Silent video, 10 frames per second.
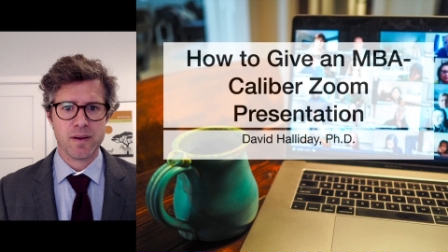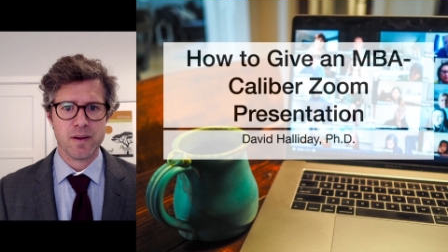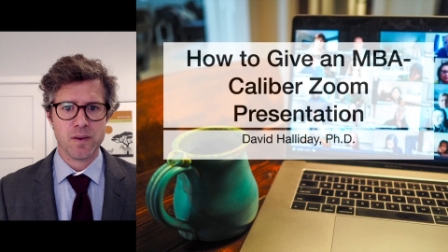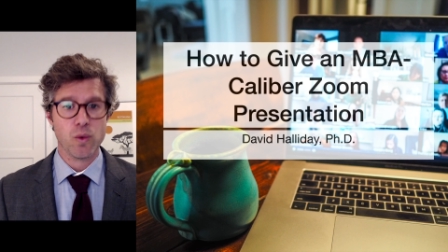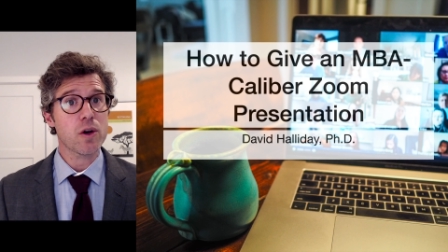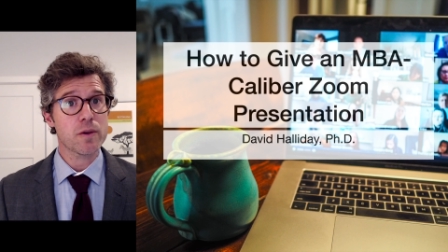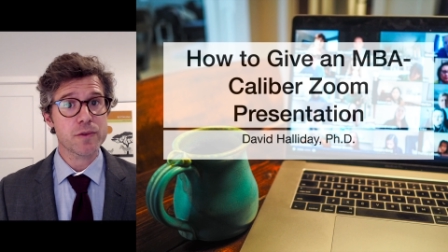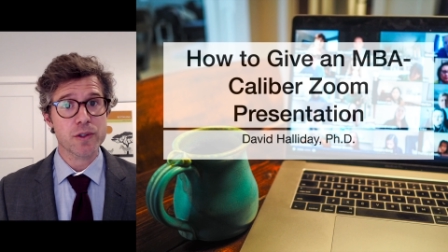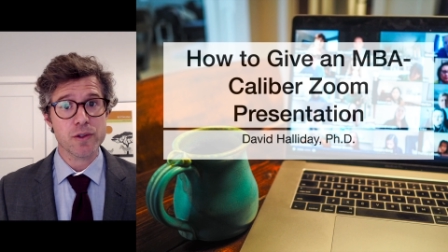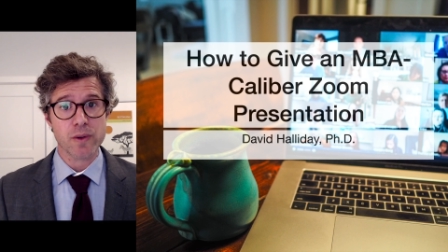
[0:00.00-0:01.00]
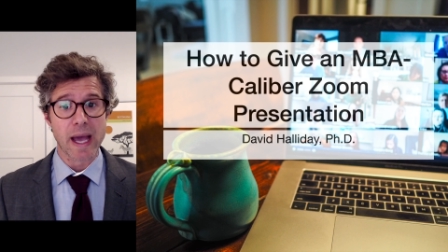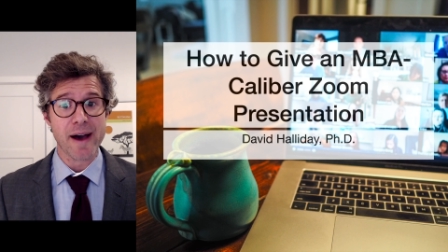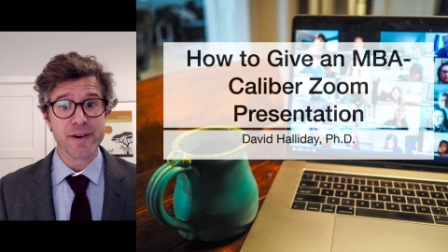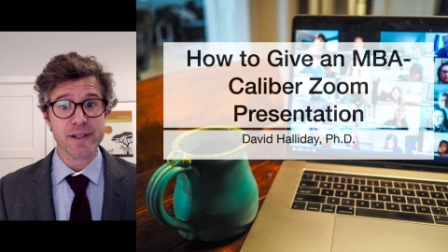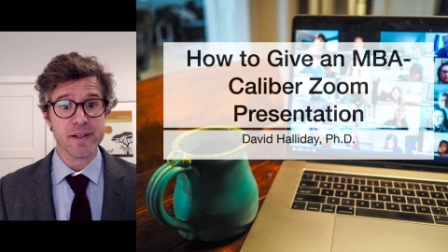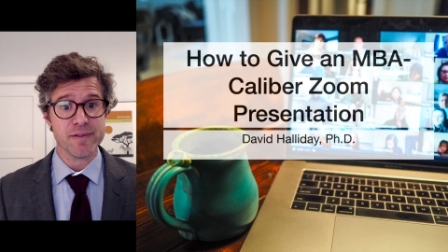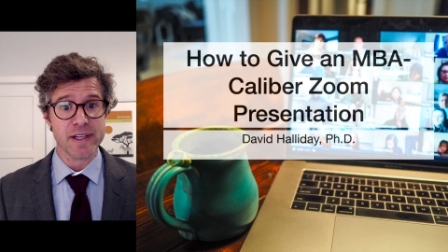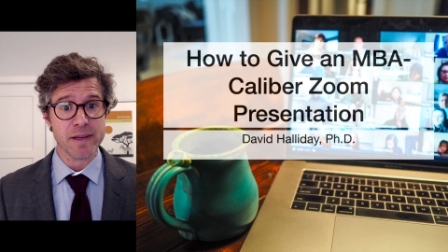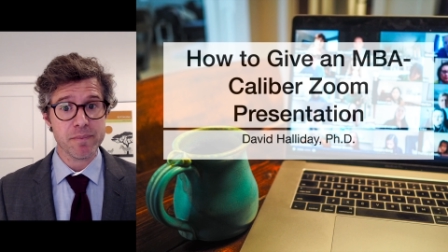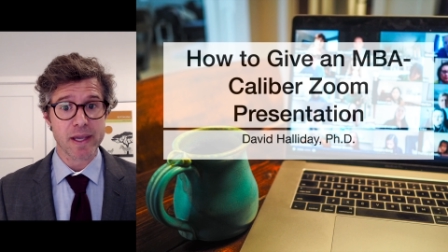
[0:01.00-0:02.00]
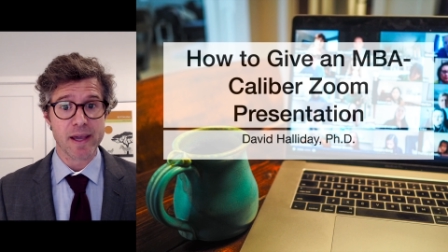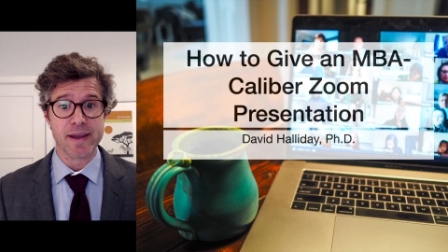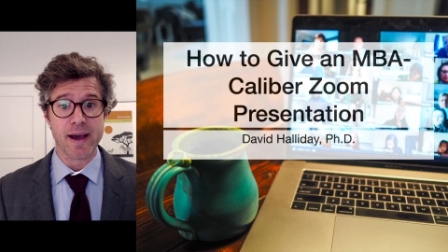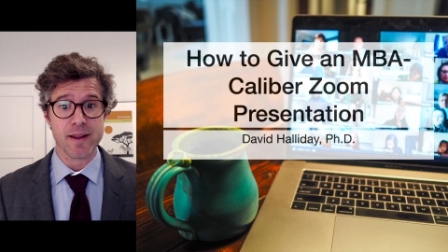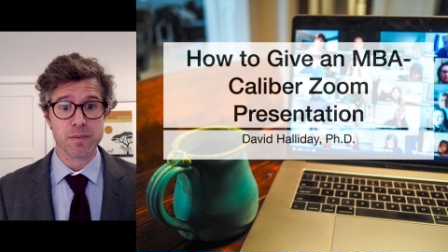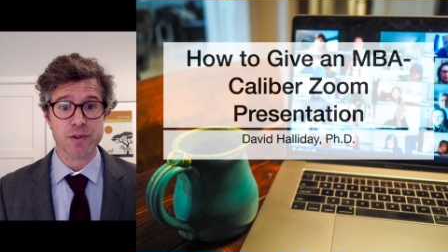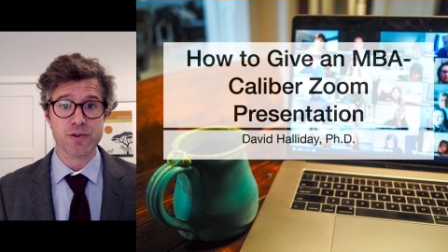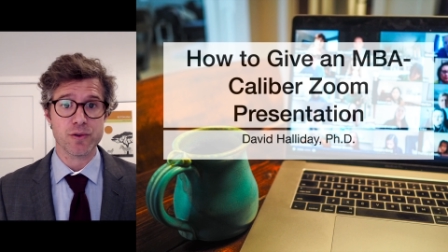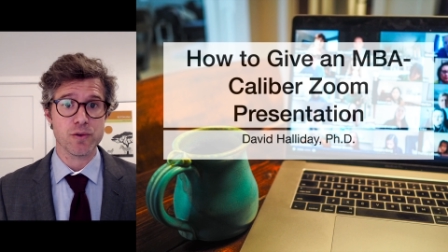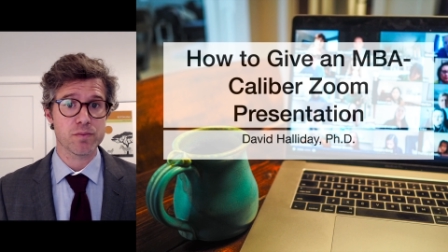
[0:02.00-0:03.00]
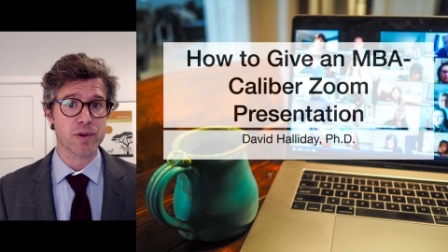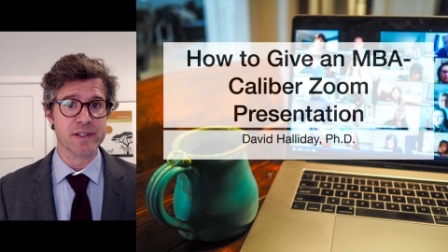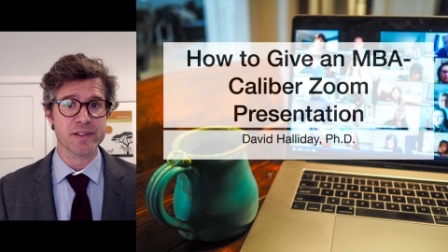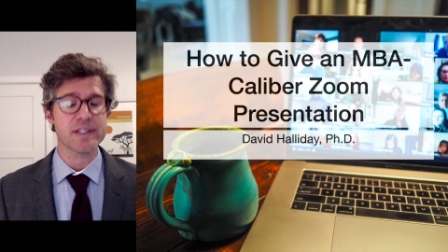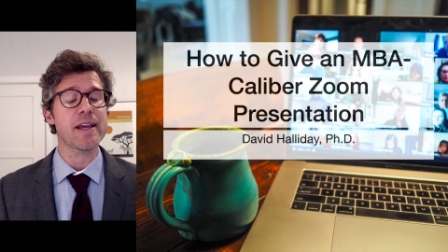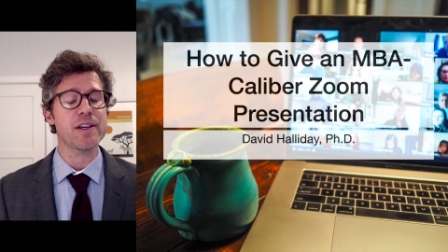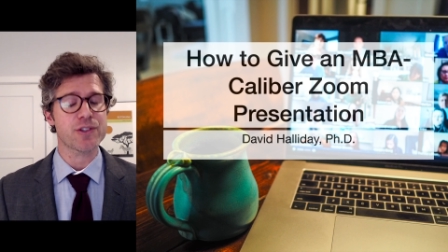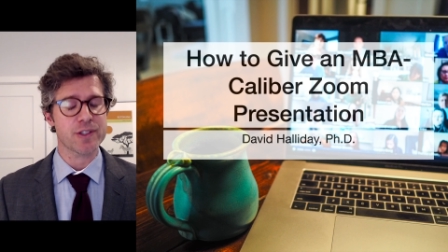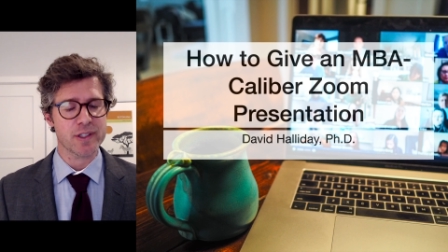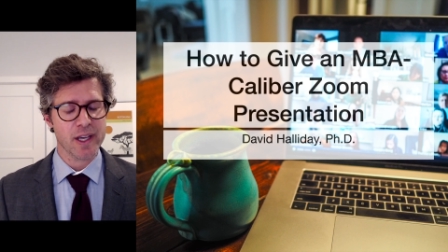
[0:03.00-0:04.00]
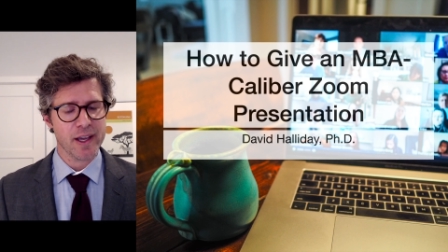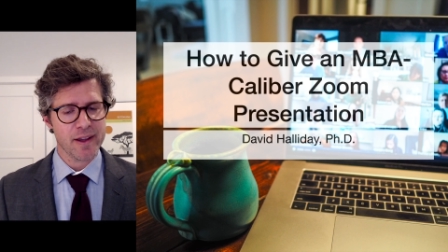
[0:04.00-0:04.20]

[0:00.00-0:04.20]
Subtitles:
Welcome to How to Give an MBA Caliber Zoom Presentation.